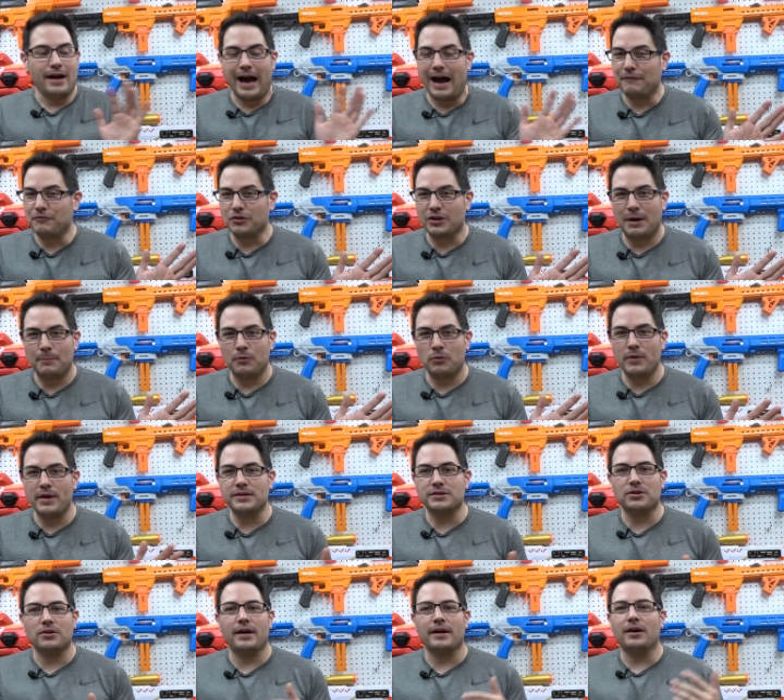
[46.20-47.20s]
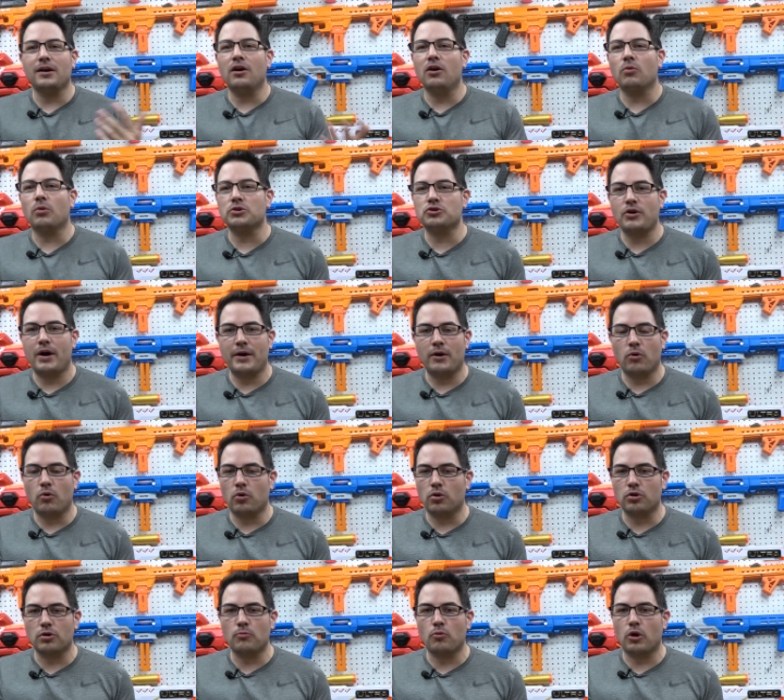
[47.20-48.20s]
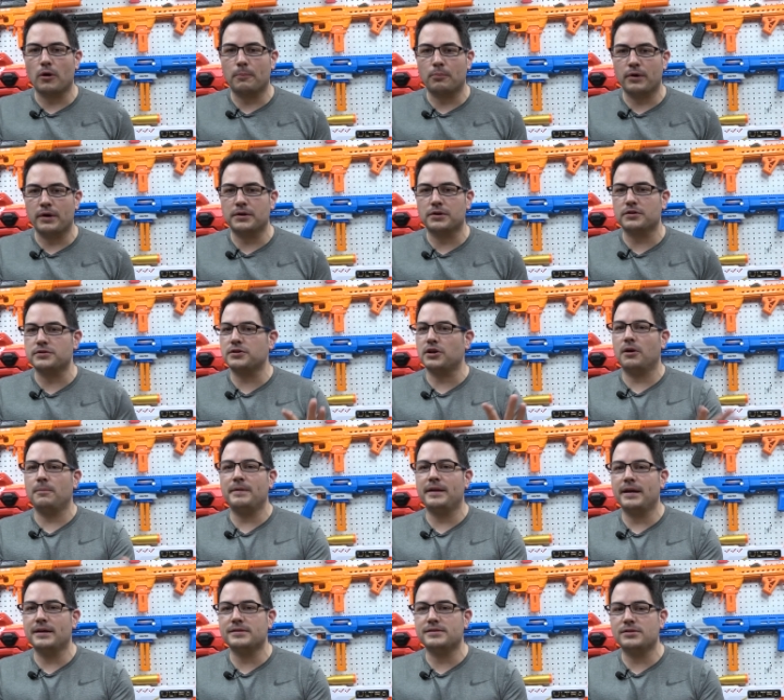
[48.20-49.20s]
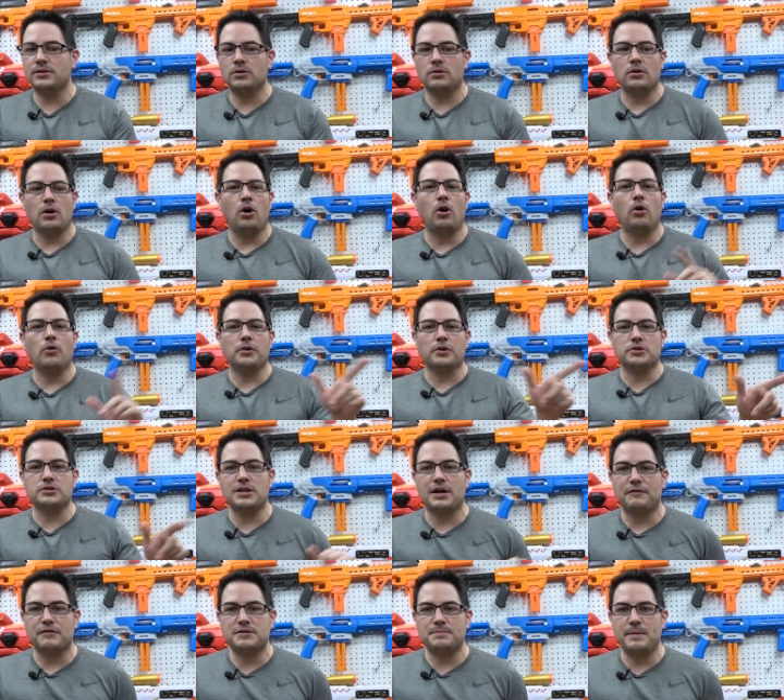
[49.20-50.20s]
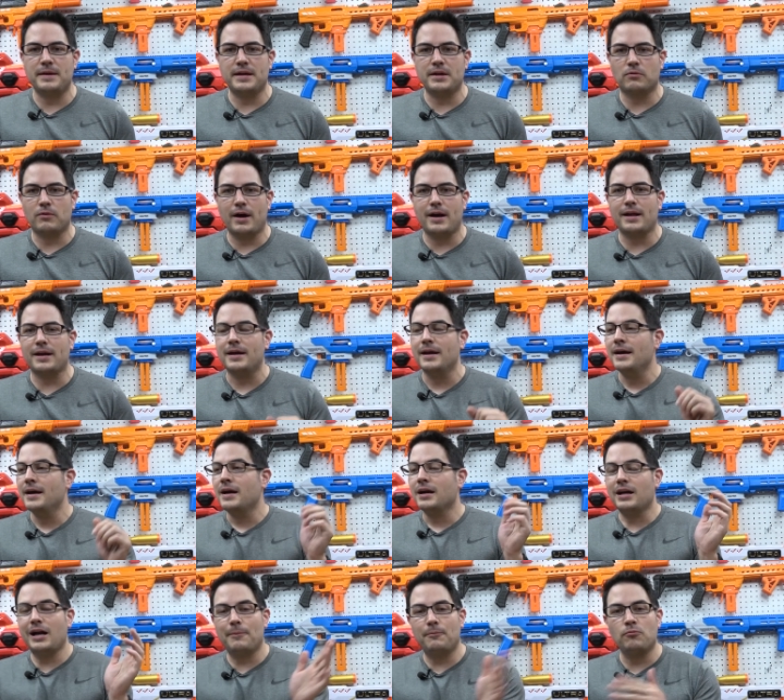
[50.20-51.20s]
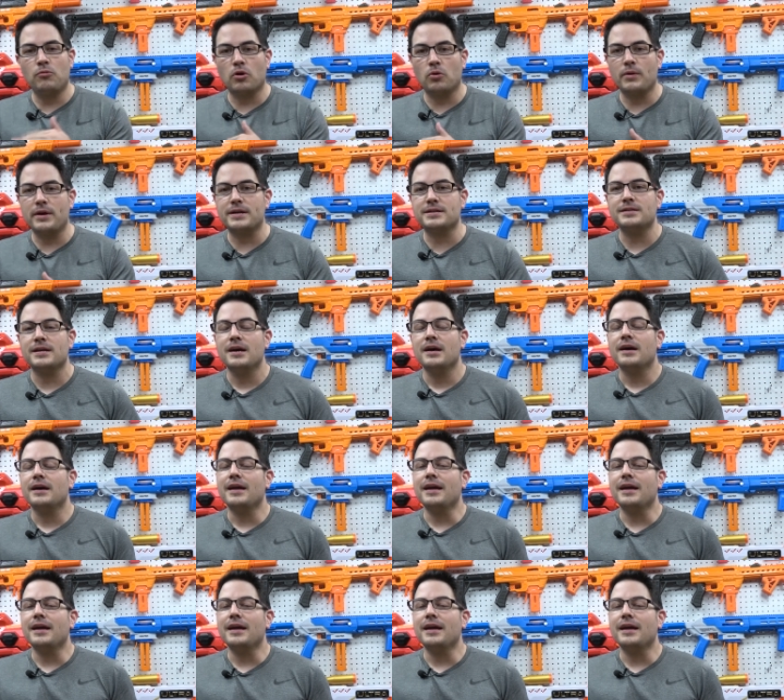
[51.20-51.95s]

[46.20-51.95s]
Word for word: After a couple weeks, they're like, oh, we're trying to order more printers. They'll be in soon. Oh, your stuff is being ready. Couple more weeks.